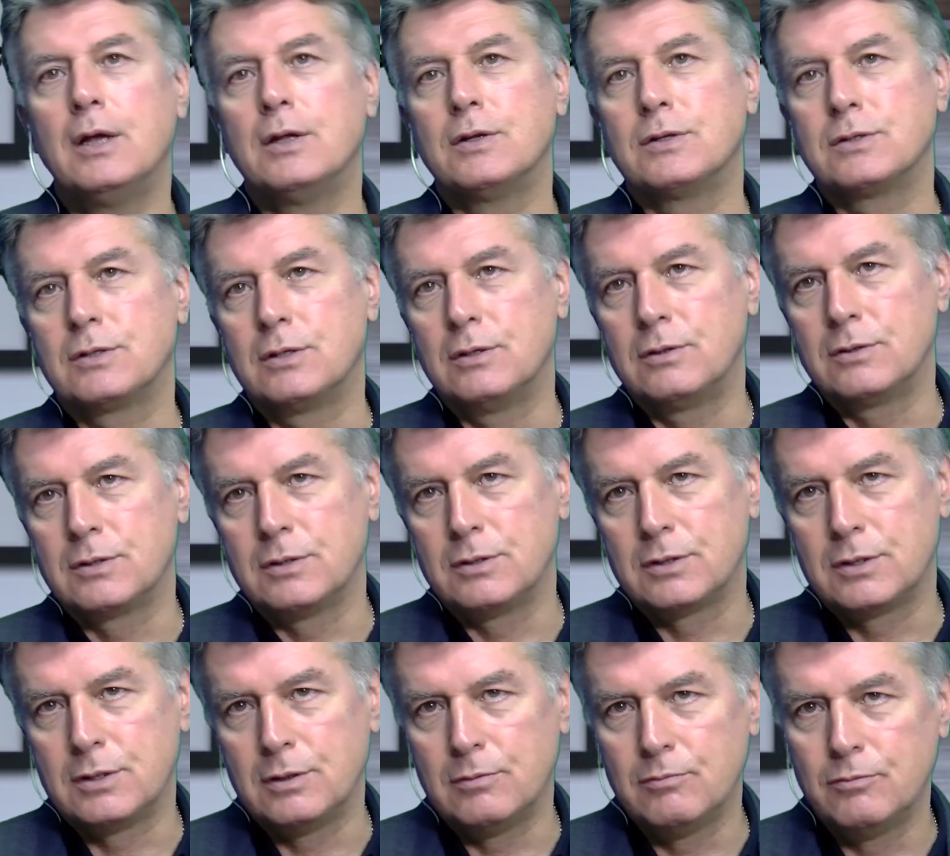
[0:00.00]
Susan
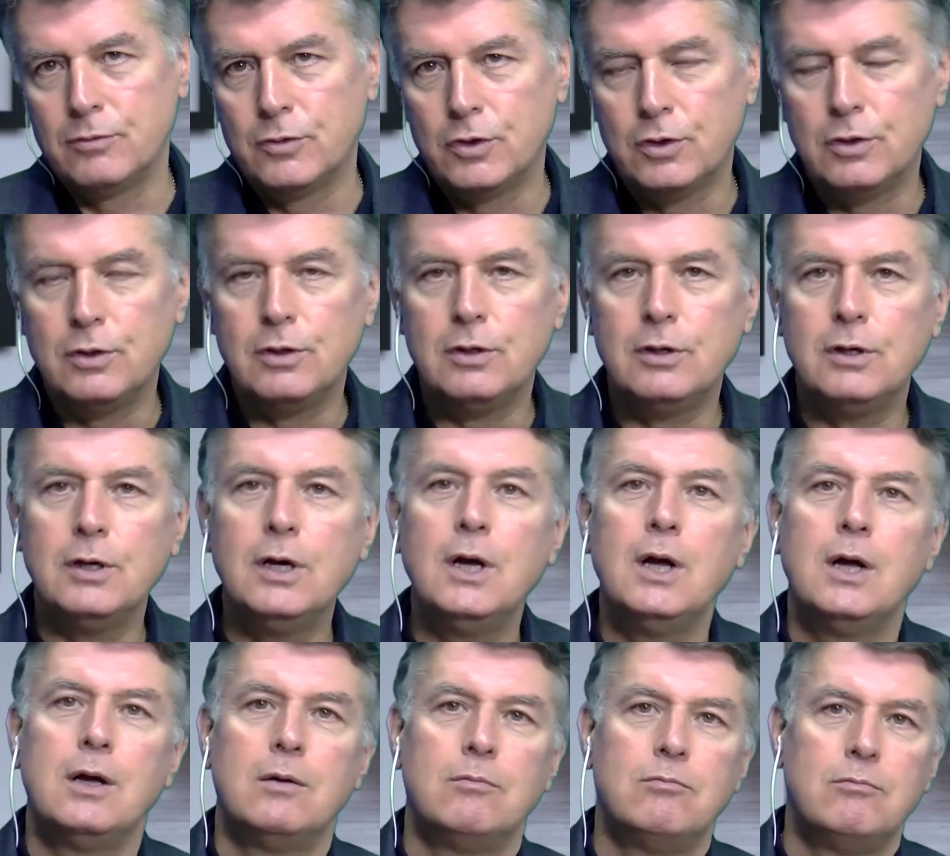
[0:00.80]
St. Moore,
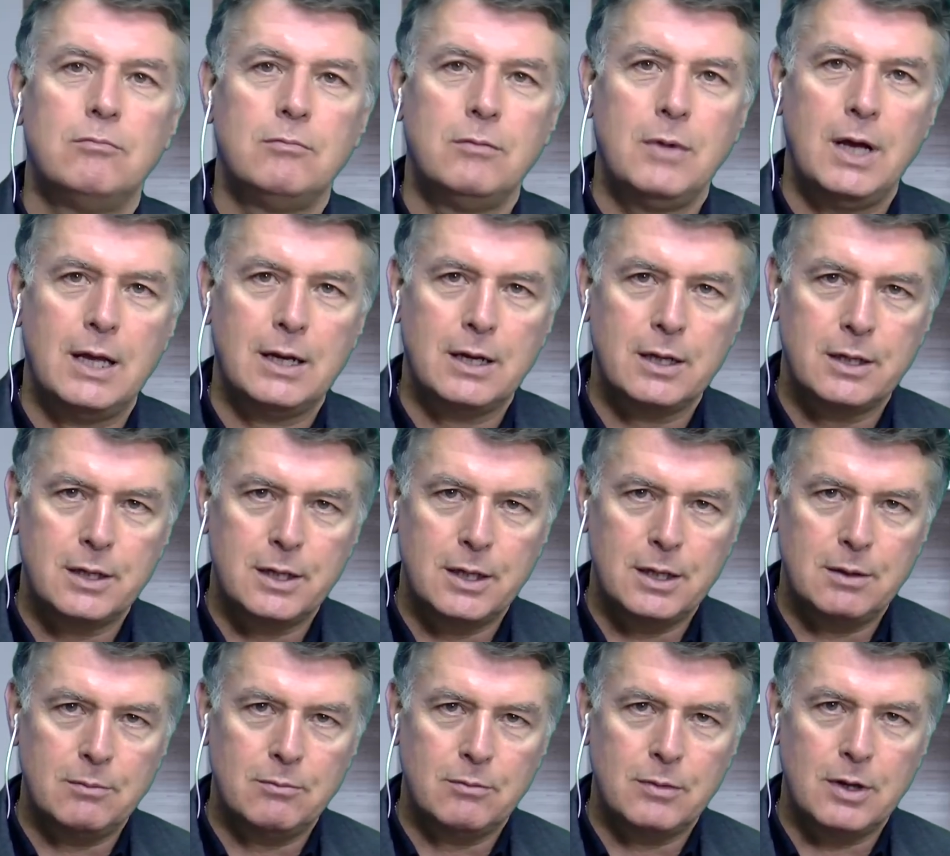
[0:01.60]

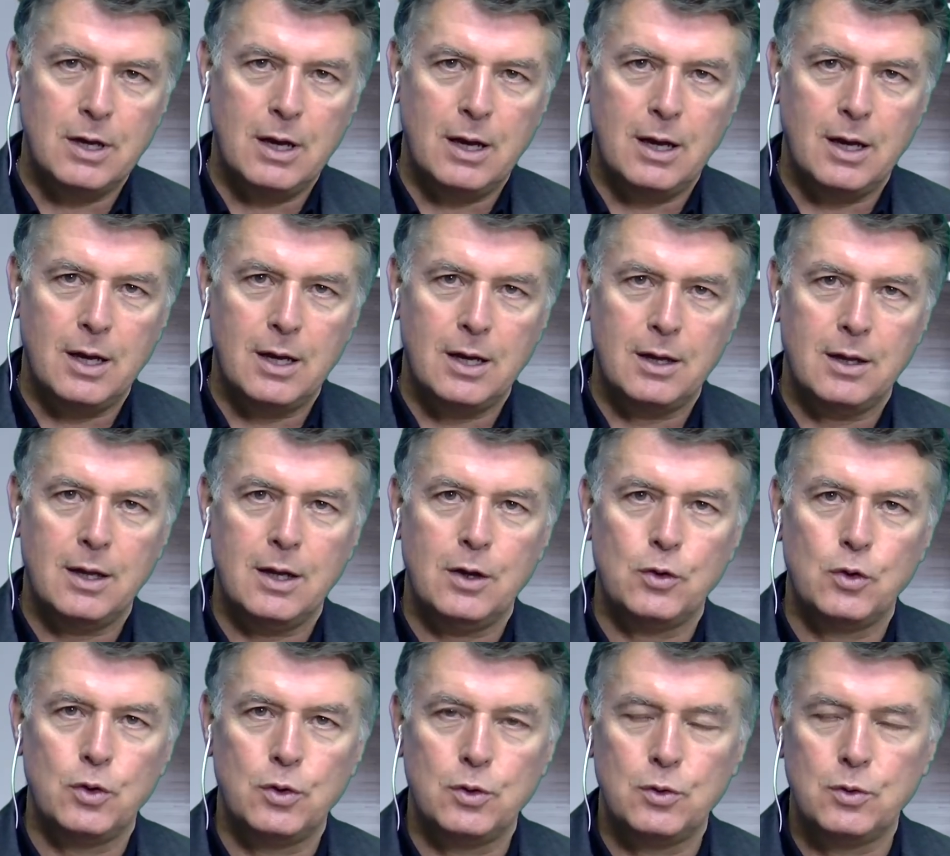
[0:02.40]
Melanie,
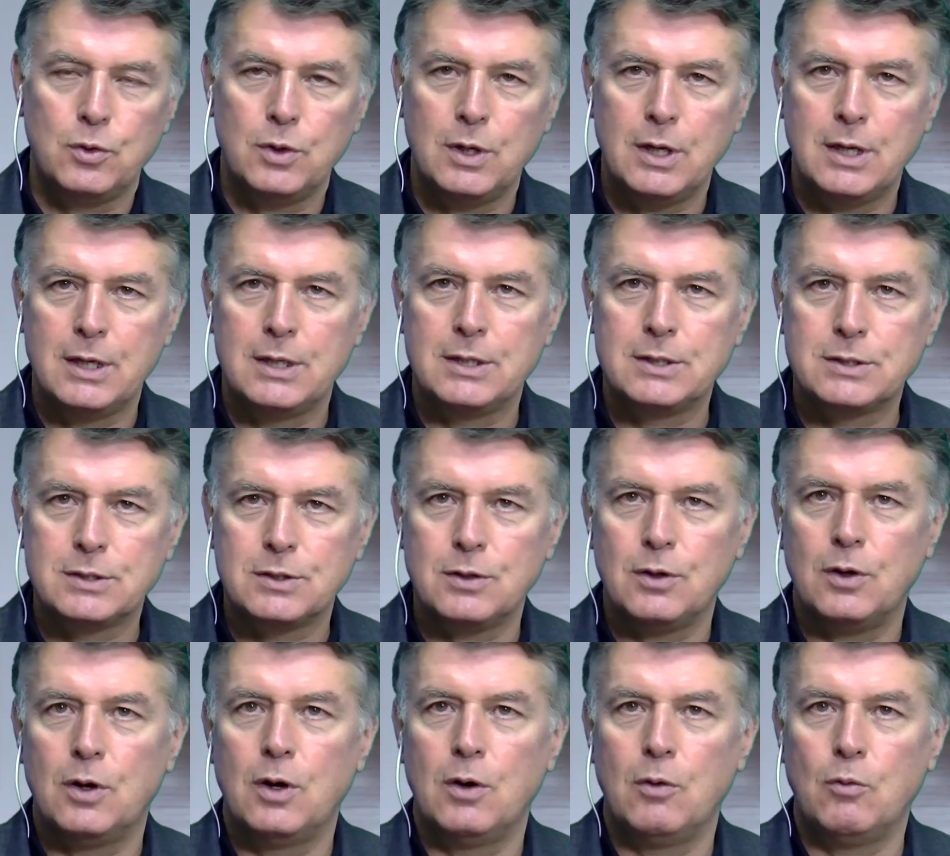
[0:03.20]
who is
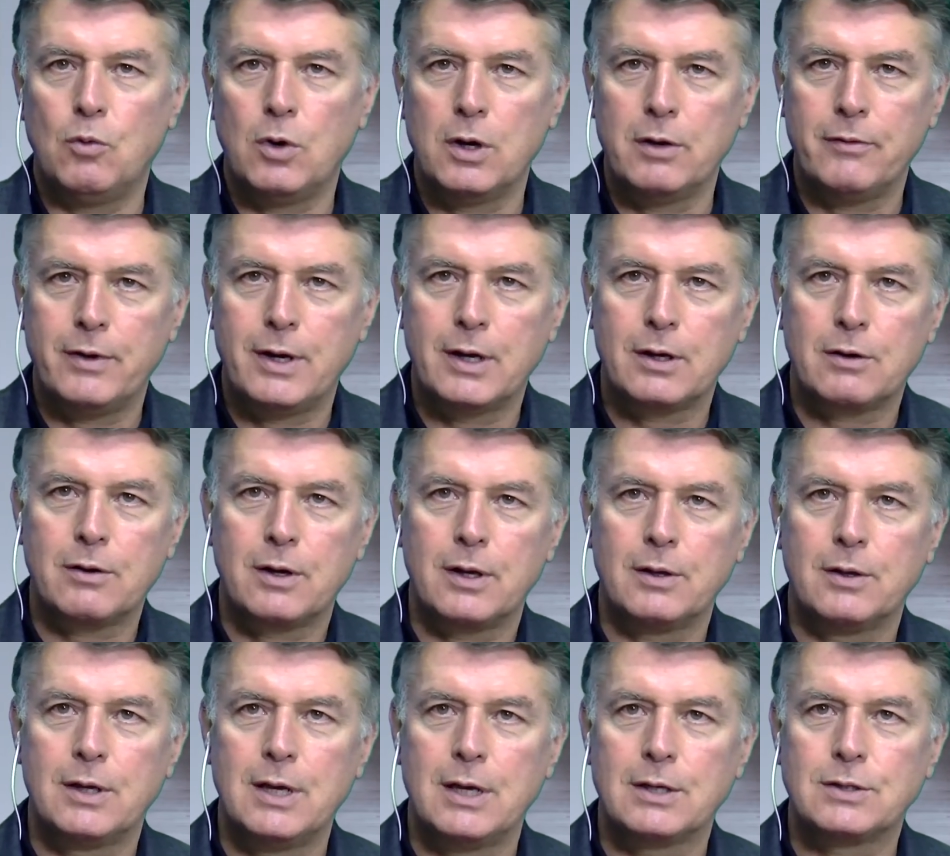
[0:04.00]
one of our
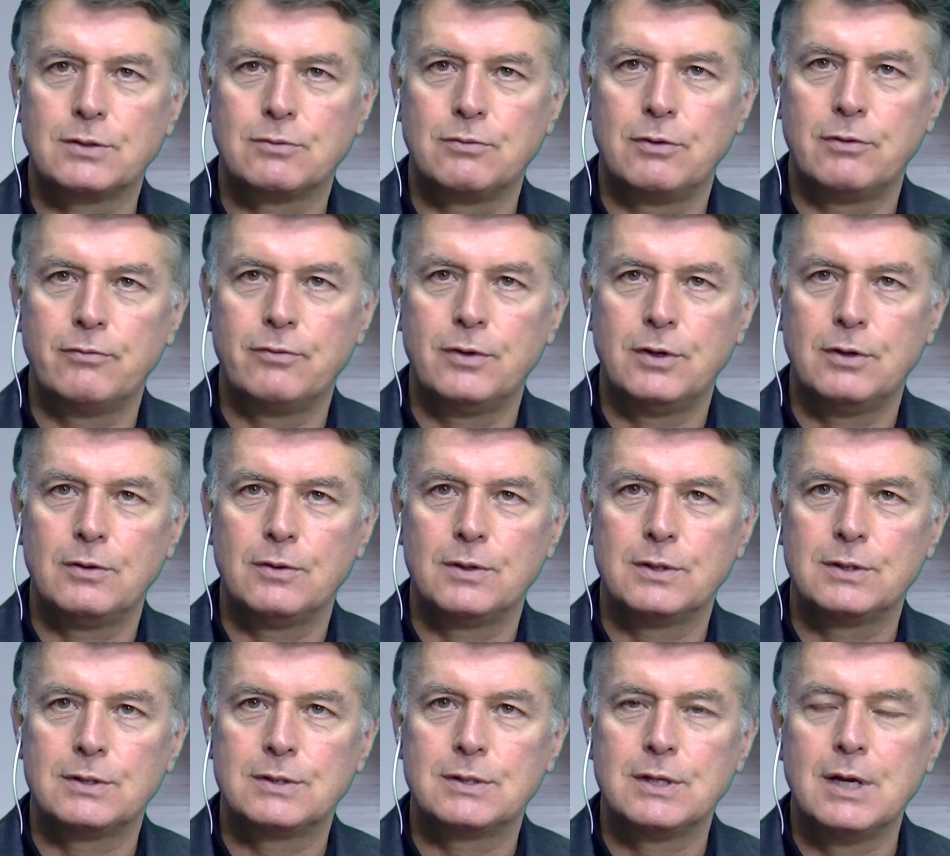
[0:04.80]
guest
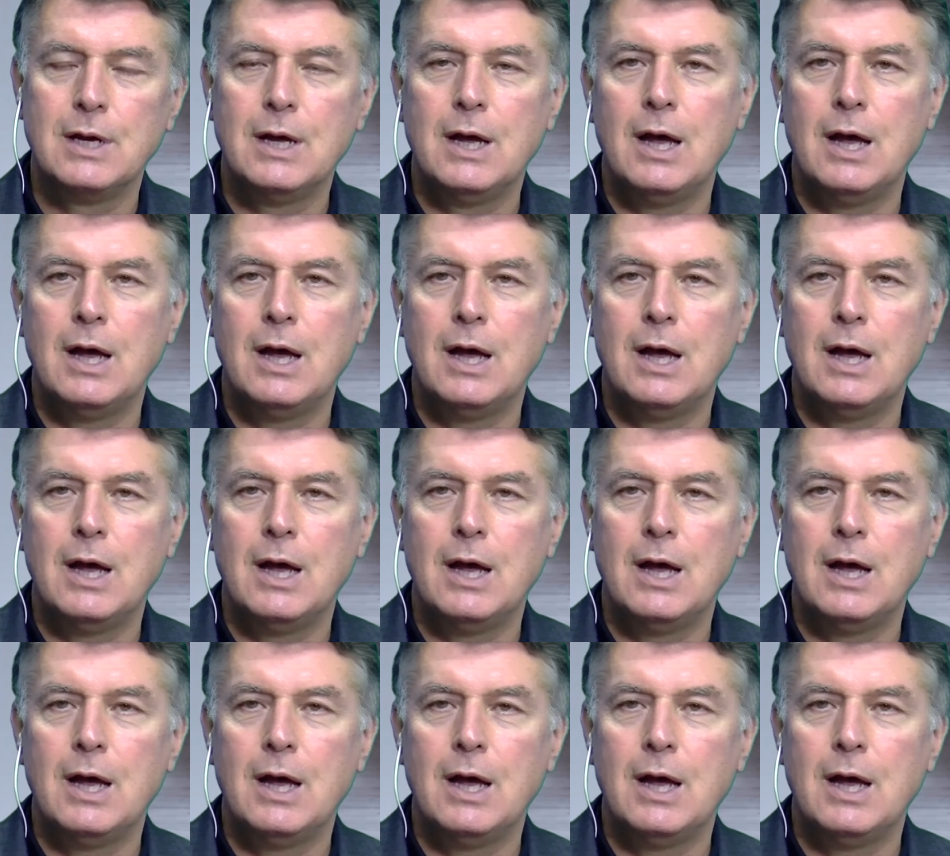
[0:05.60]
reviewers,